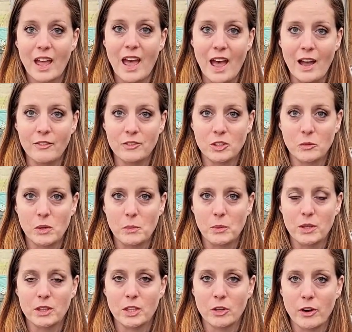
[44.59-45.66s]
After we
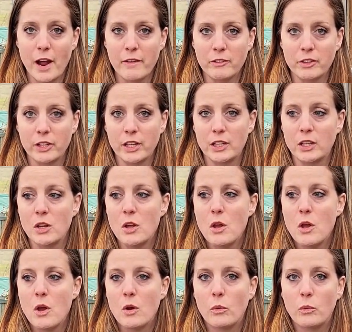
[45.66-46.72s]
put the gravel in,
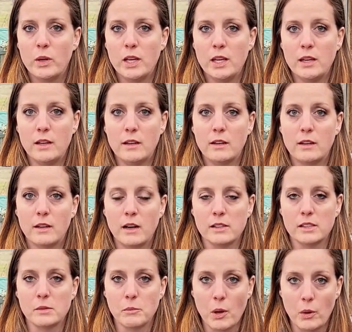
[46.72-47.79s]
we got
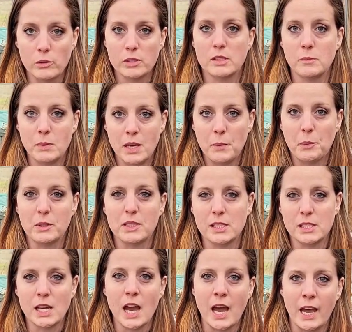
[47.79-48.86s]
some posts to be able to
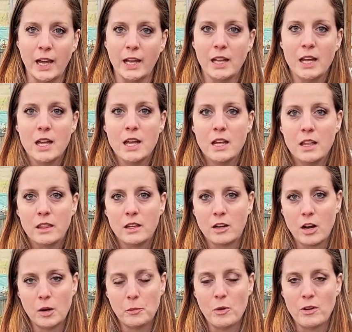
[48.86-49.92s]
tie the
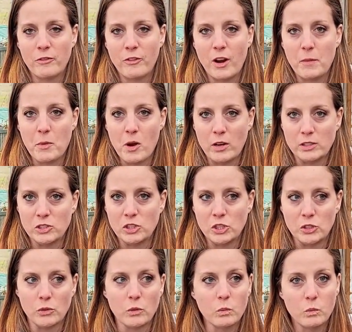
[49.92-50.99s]
carport frame
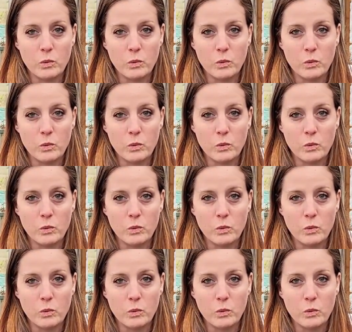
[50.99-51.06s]
onto.